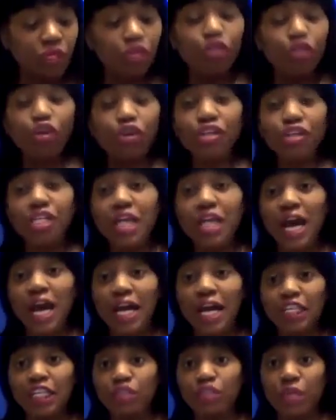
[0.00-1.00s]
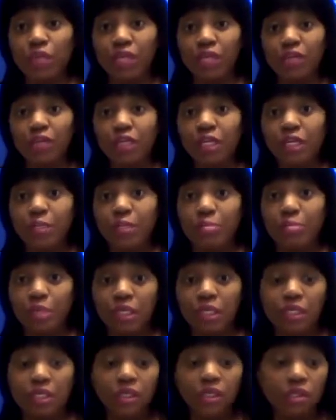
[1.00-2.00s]
your dehydrator can
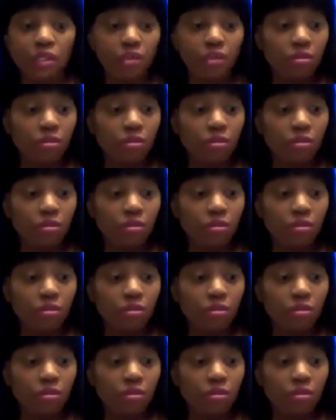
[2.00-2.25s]
be